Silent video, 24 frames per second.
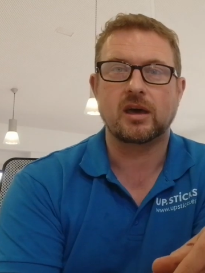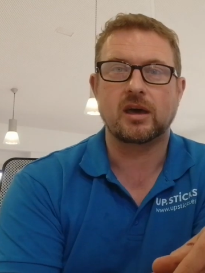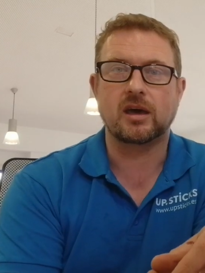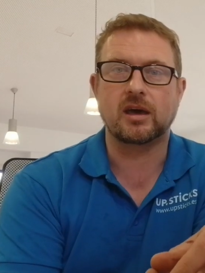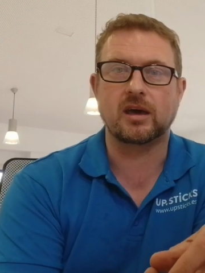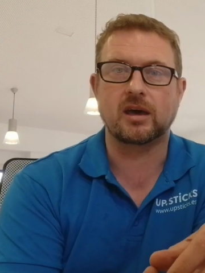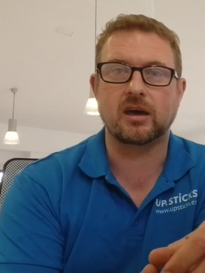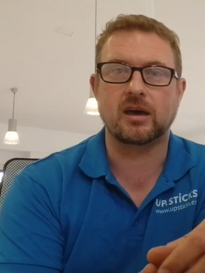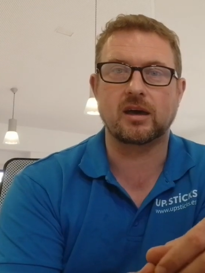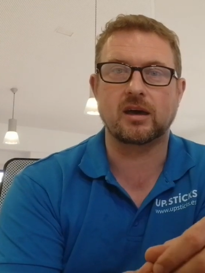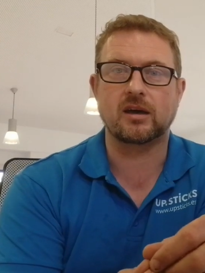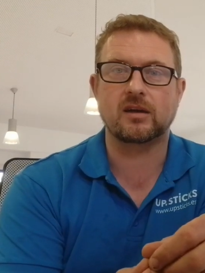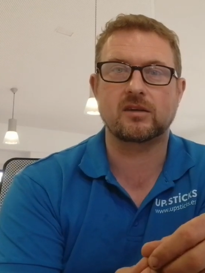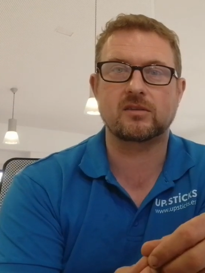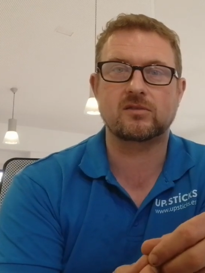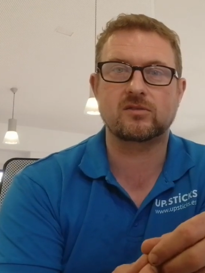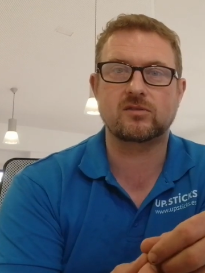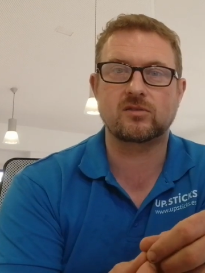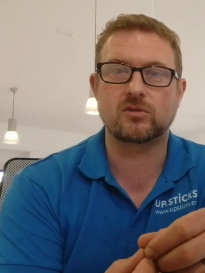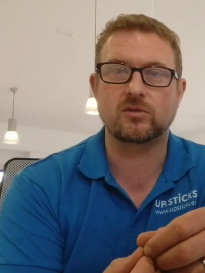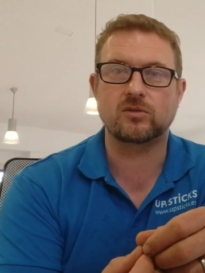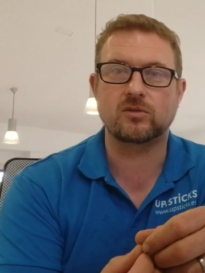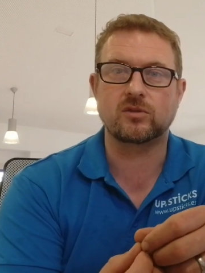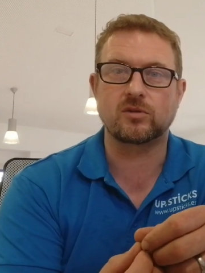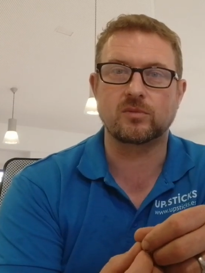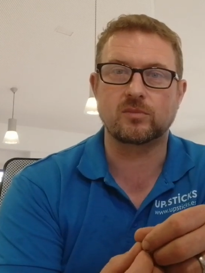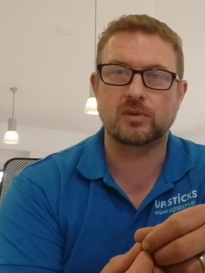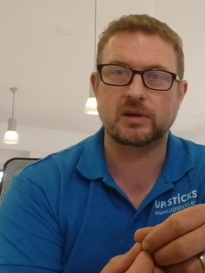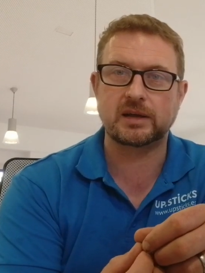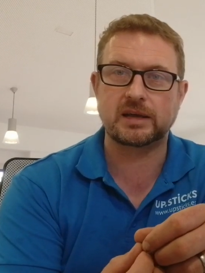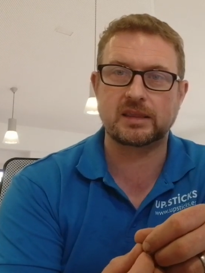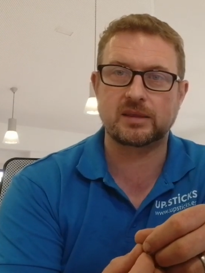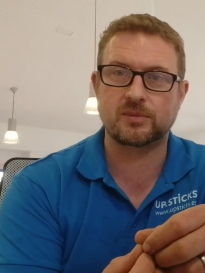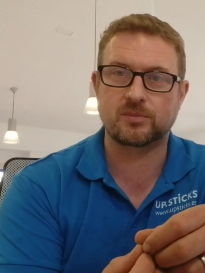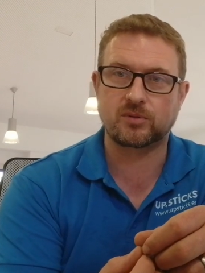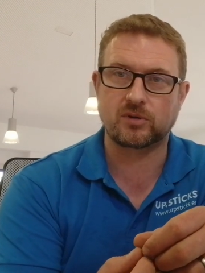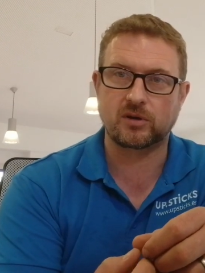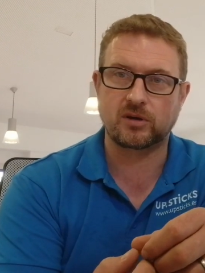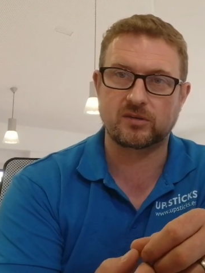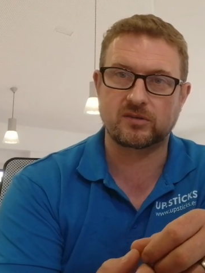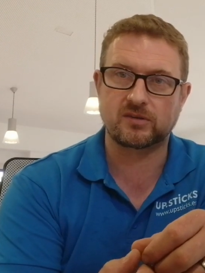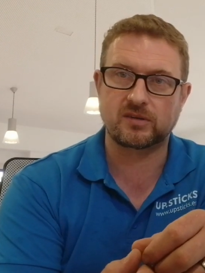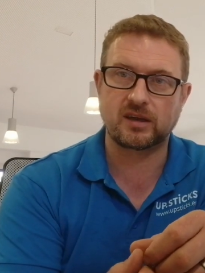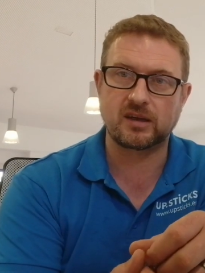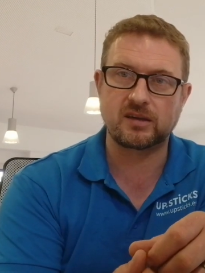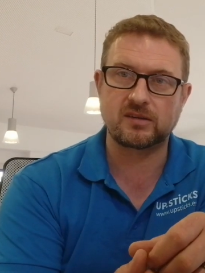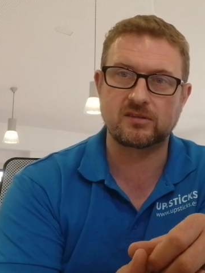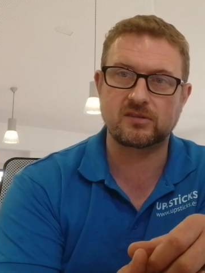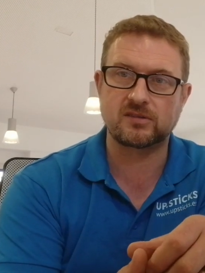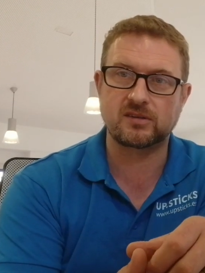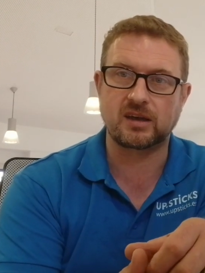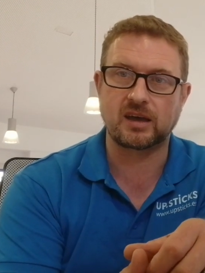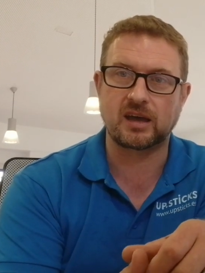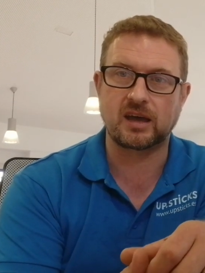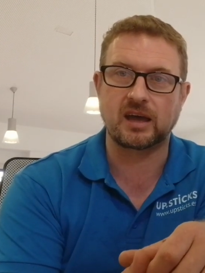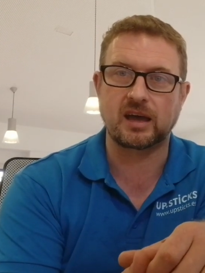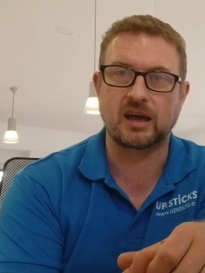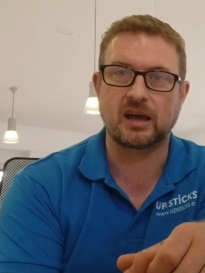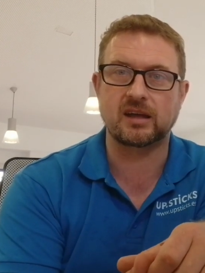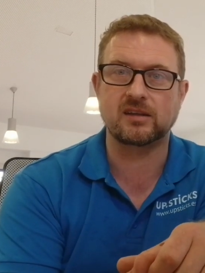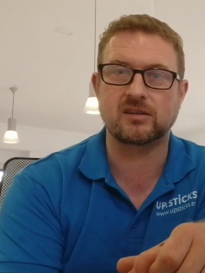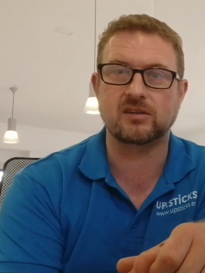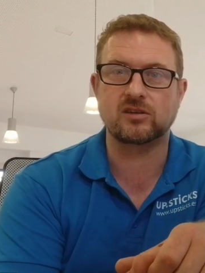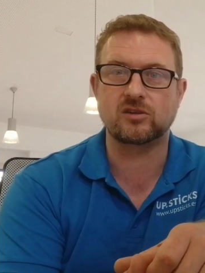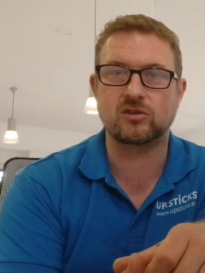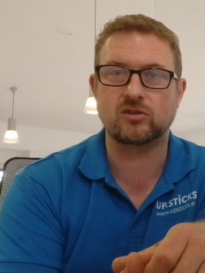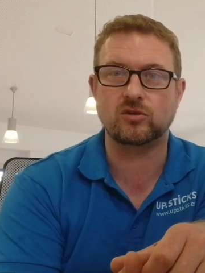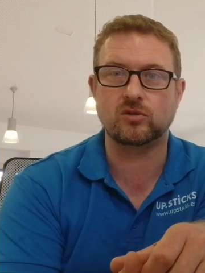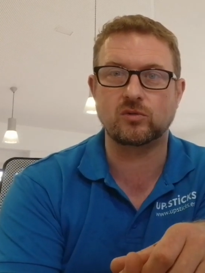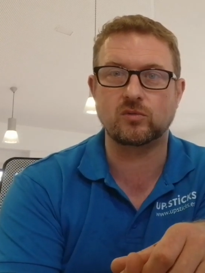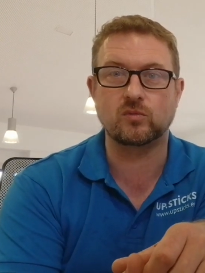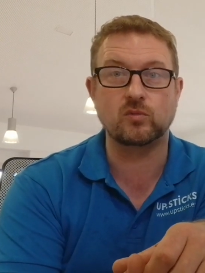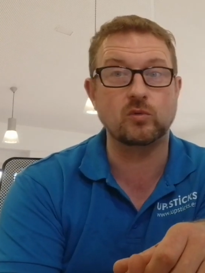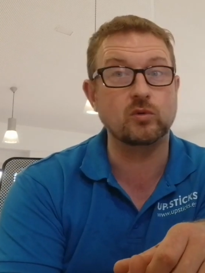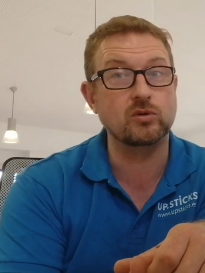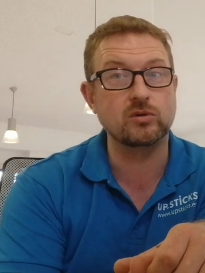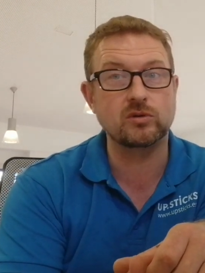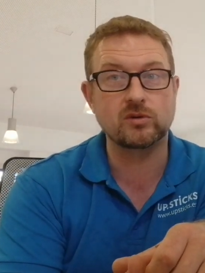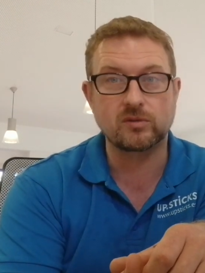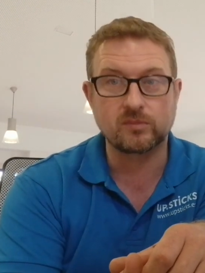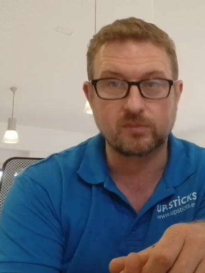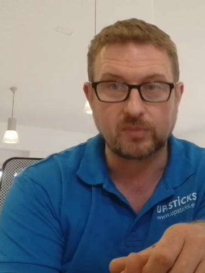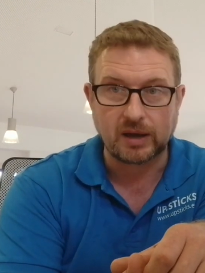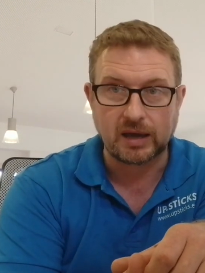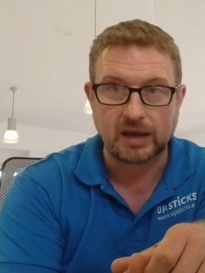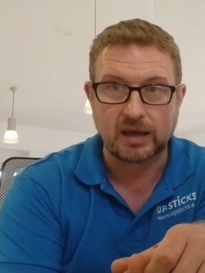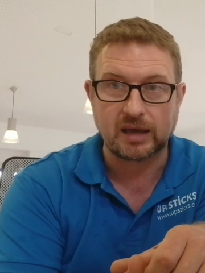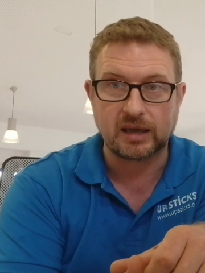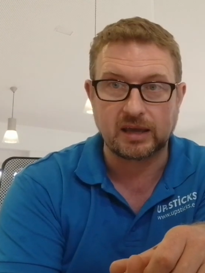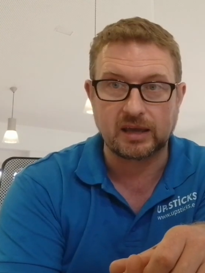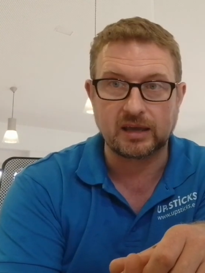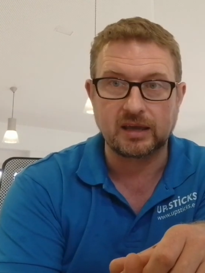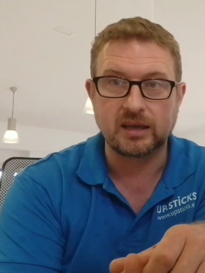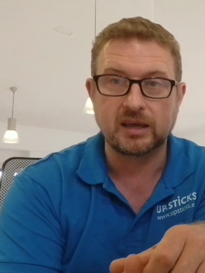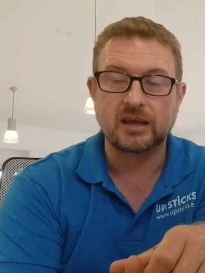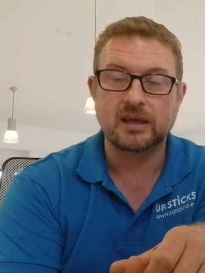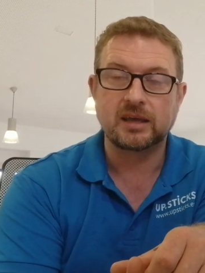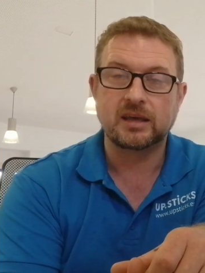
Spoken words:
to complete the process, and you wouldn't pay